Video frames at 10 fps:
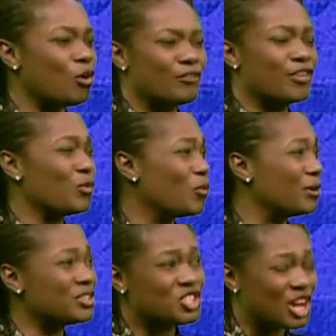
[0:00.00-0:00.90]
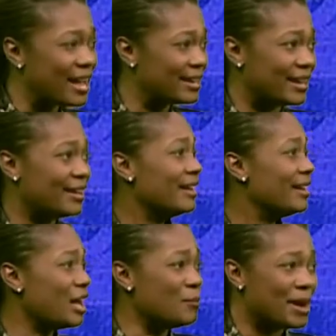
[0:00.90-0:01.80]
over the world, China,
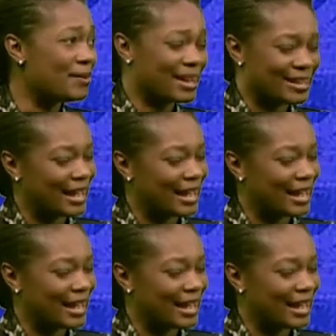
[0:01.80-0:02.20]
America, that